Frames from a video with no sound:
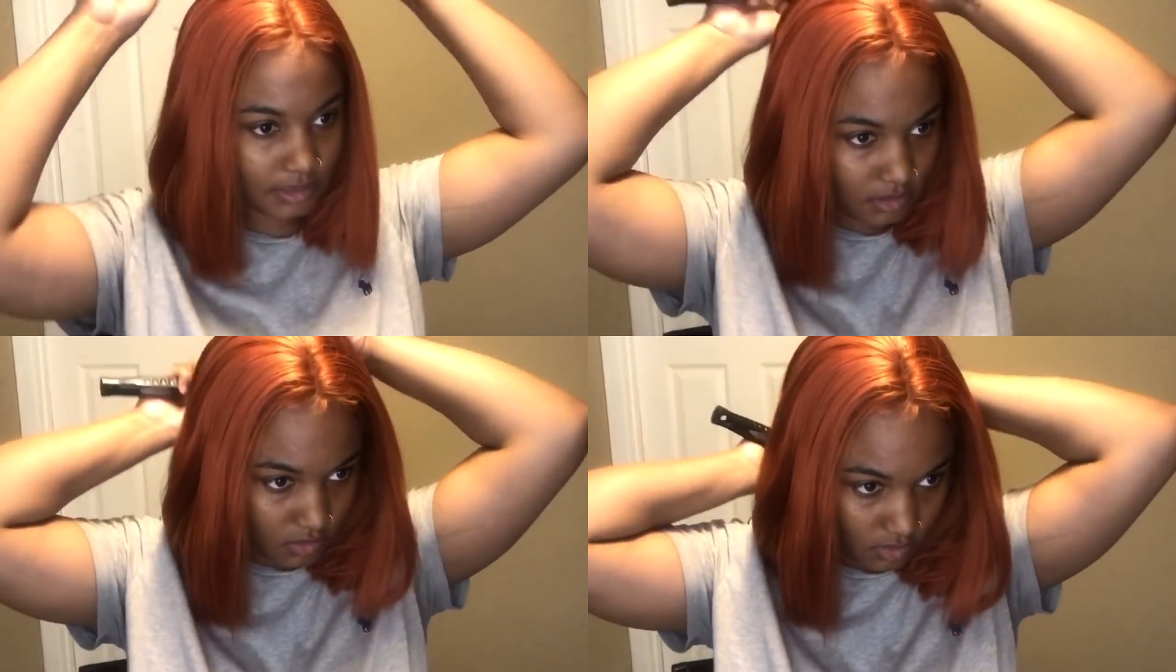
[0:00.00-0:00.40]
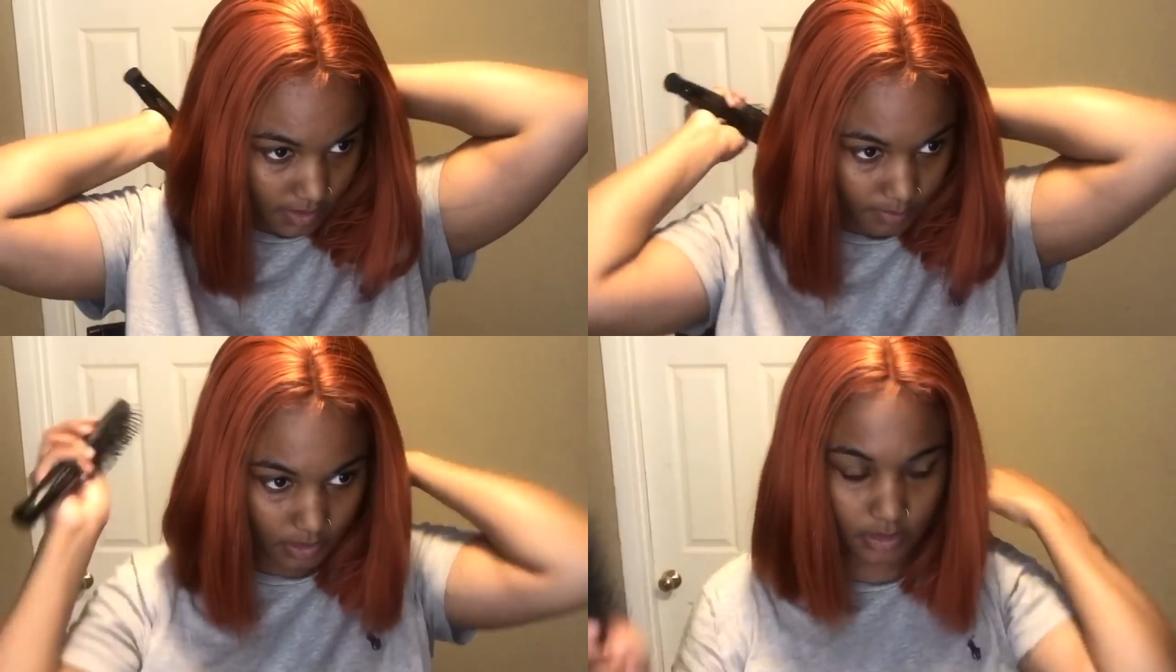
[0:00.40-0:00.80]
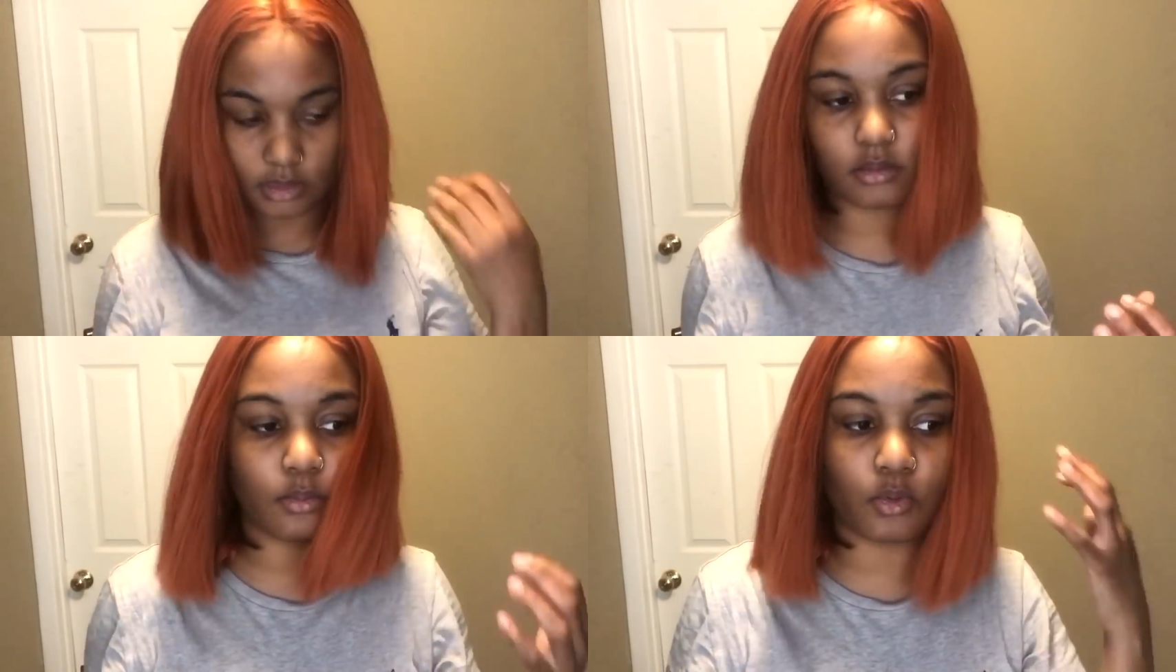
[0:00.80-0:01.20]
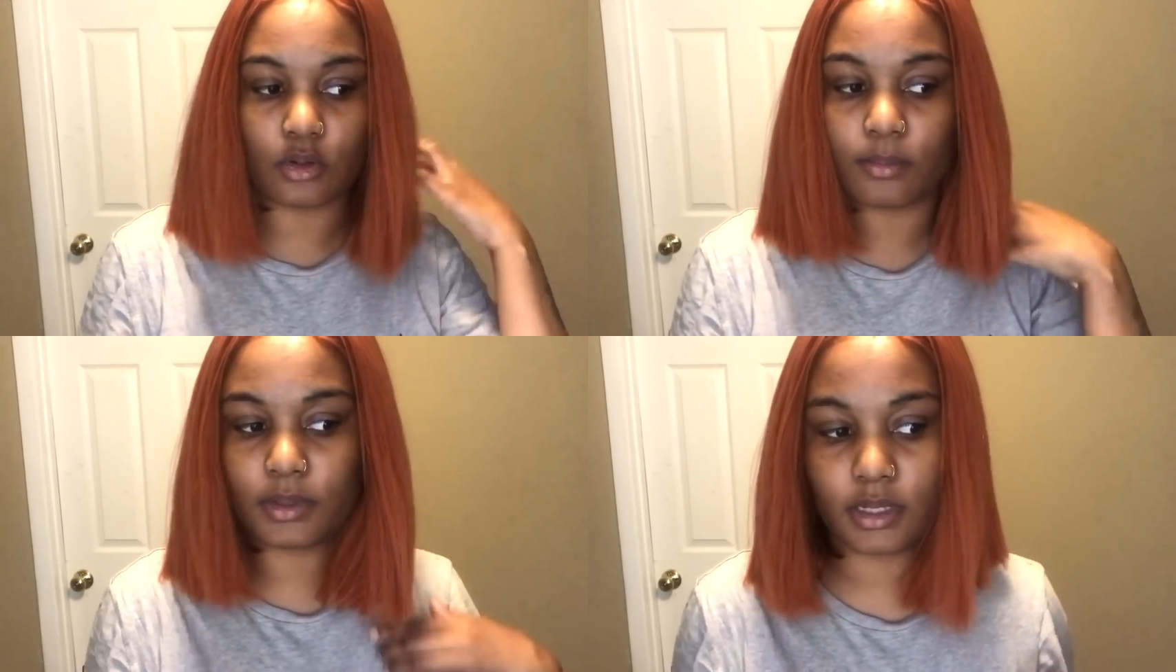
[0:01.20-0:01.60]
I still can pluck it some
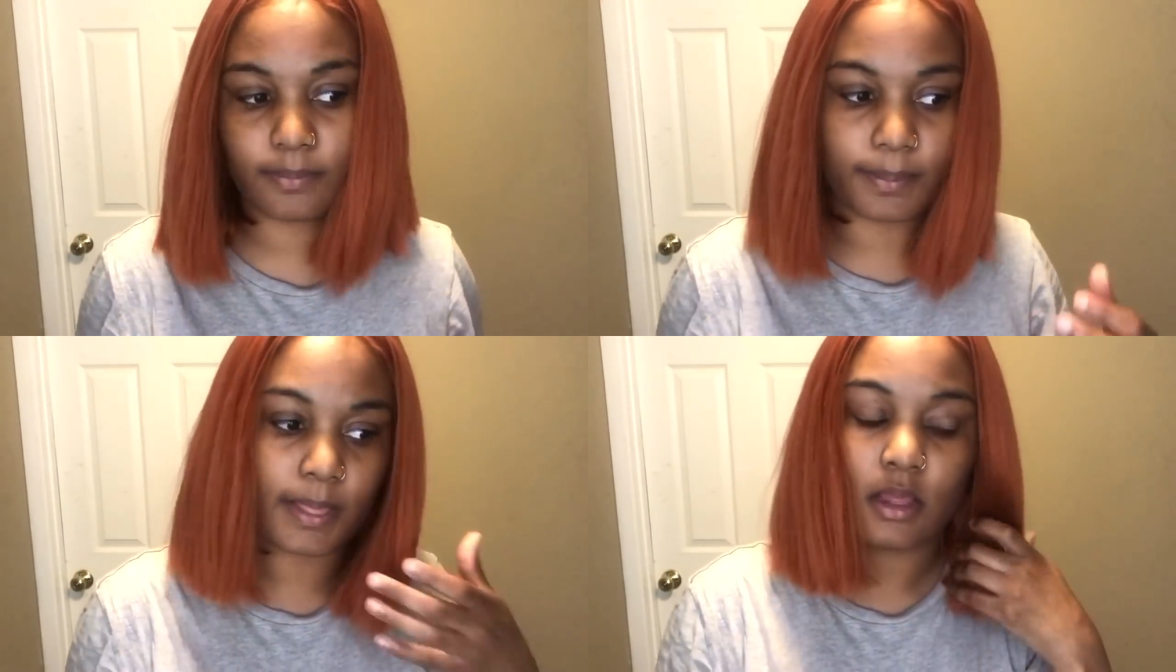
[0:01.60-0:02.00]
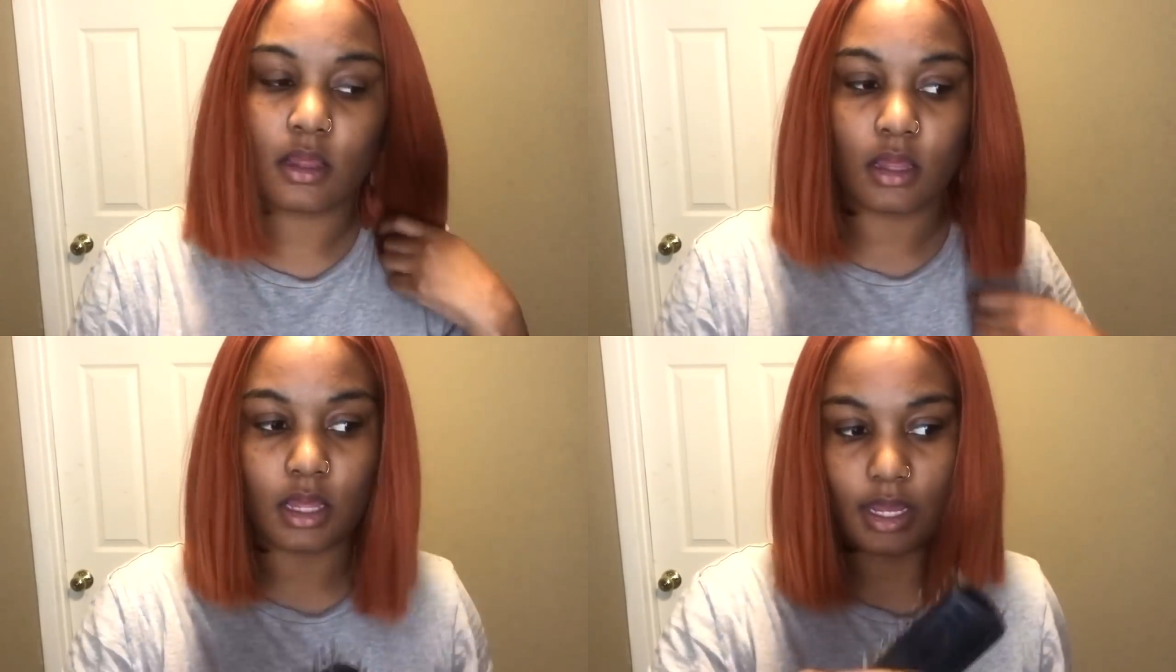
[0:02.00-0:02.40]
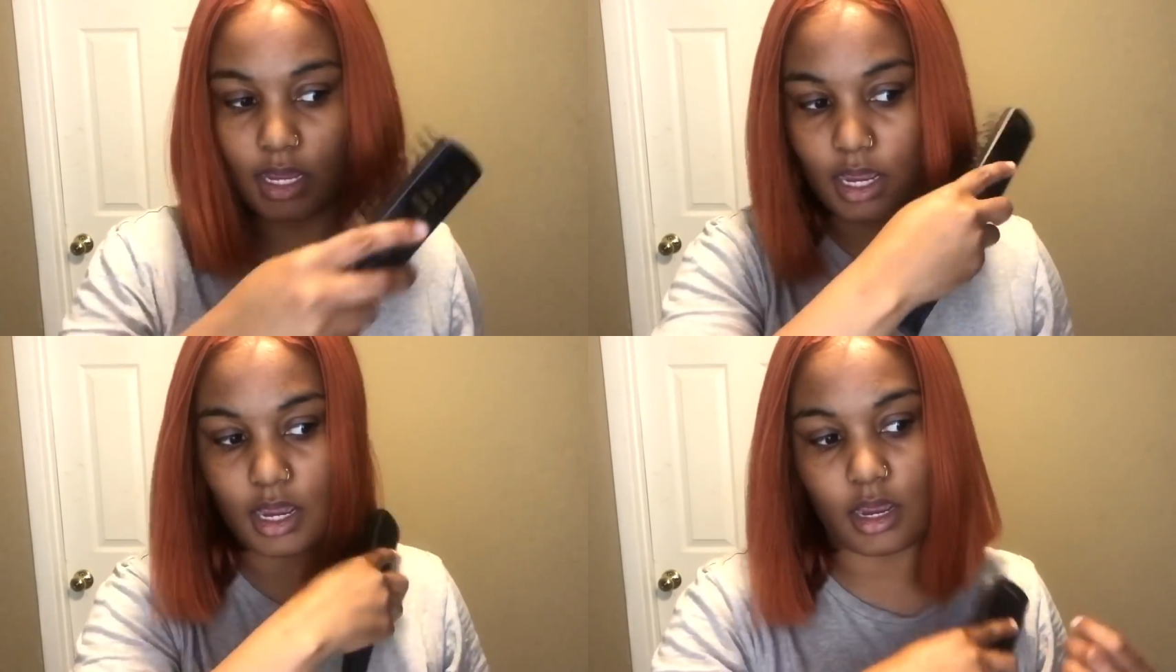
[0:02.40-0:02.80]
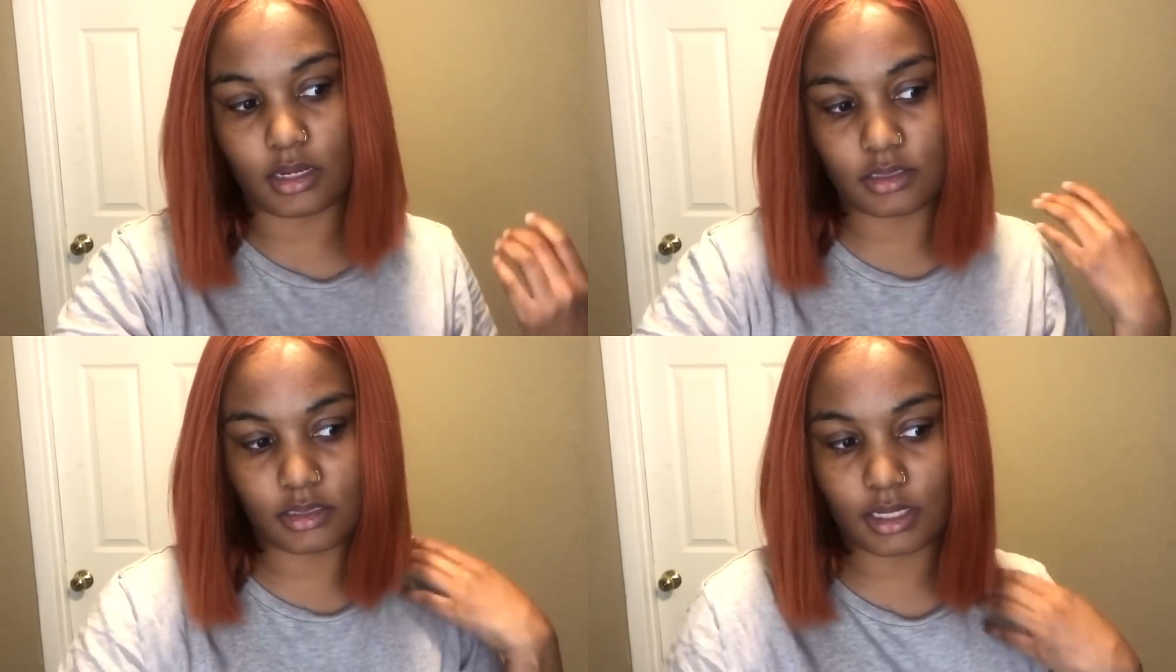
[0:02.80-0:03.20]
more, but
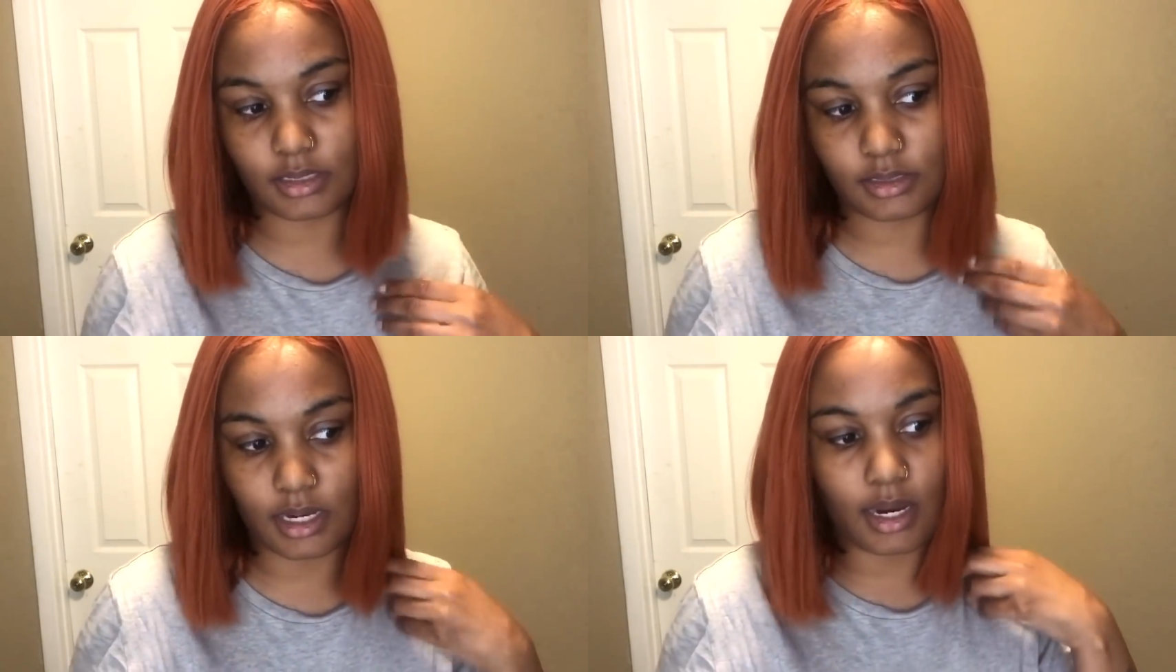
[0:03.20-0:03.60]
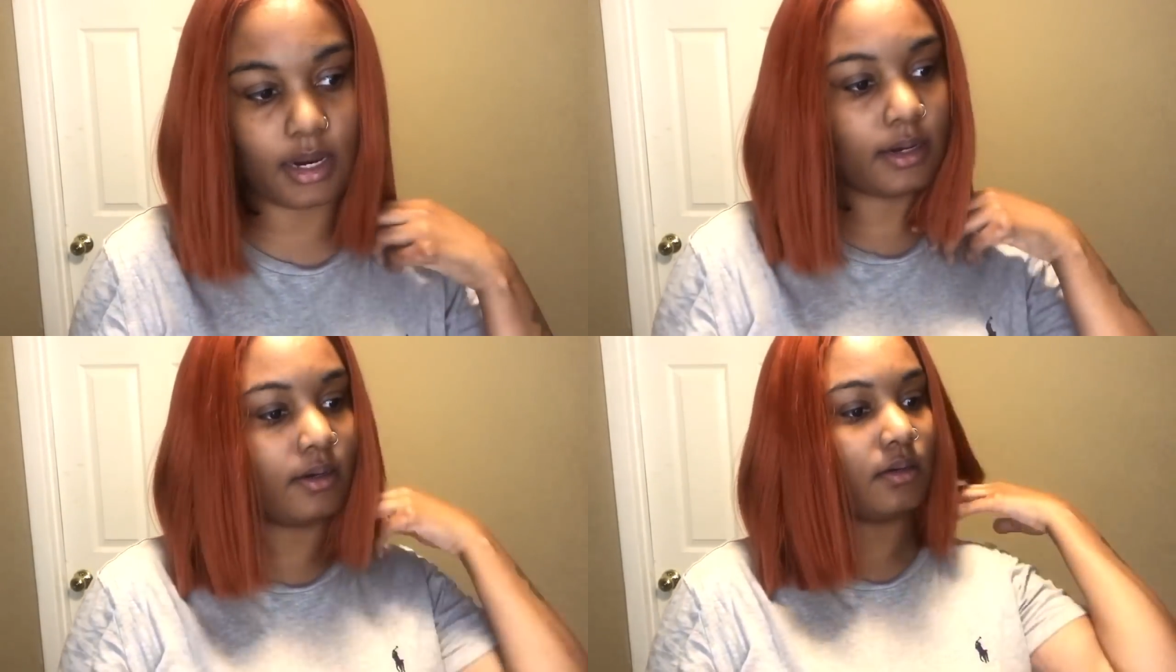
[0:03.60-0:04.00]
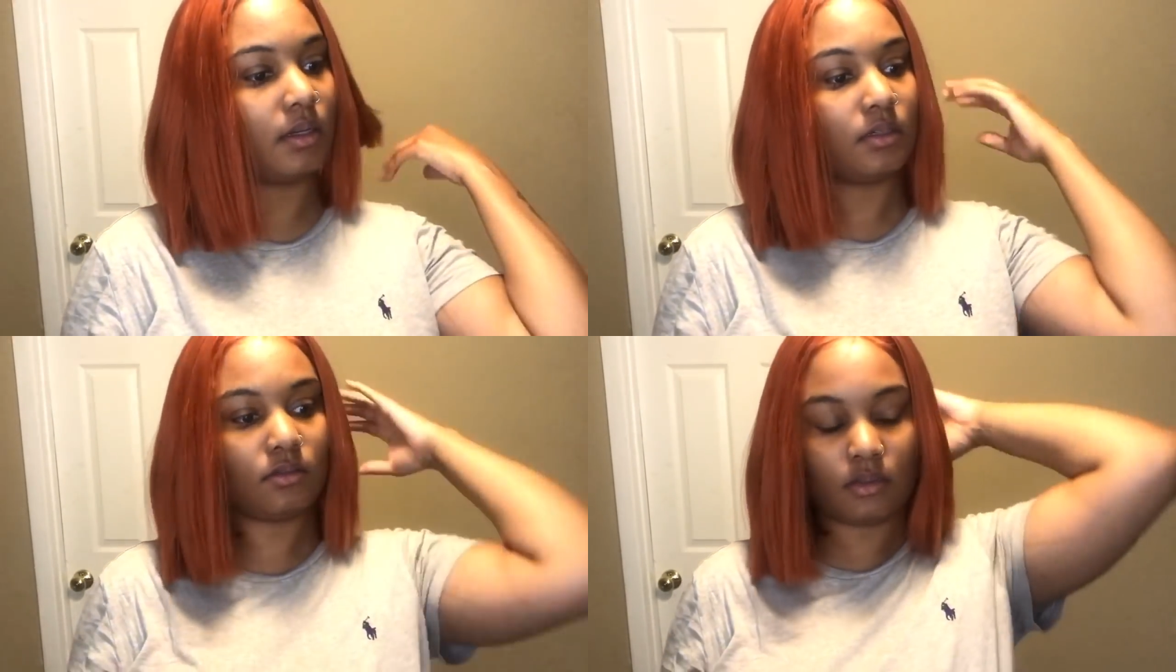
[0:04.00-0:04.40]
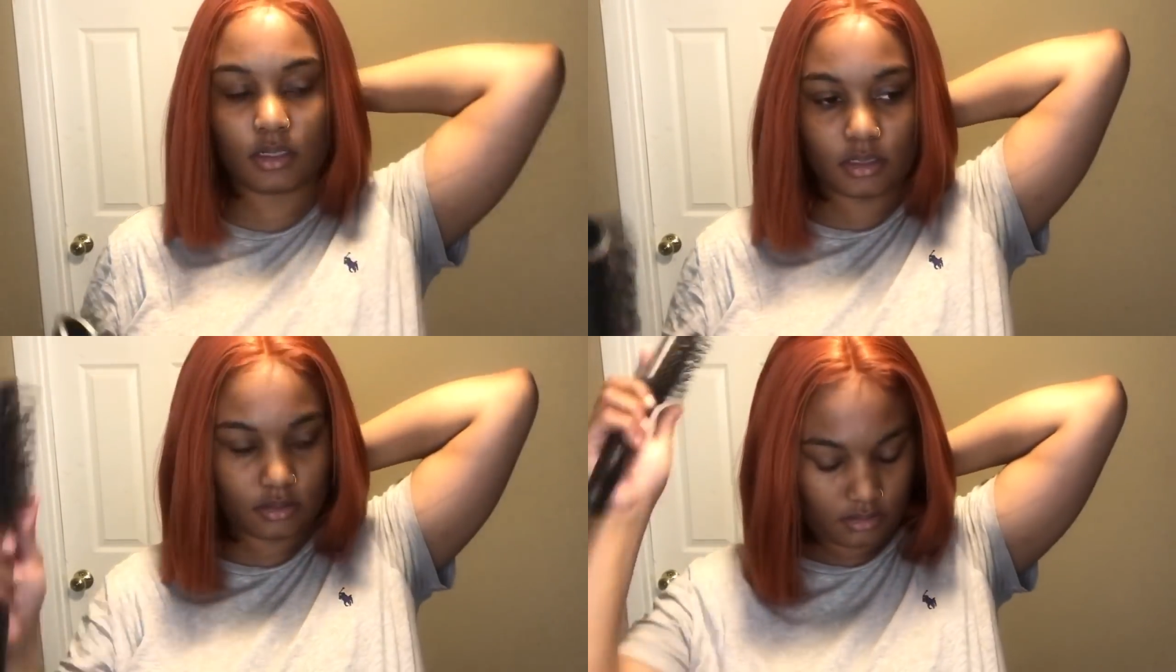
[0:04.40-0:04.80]
I just got tired
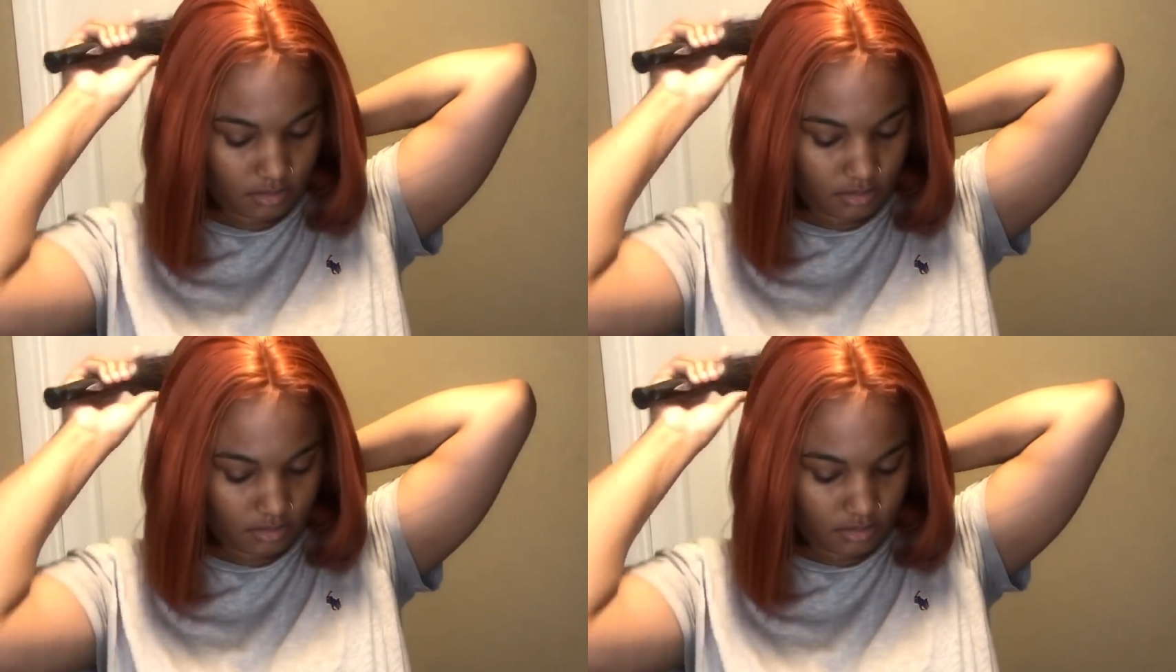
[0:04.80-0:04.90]
yesterday.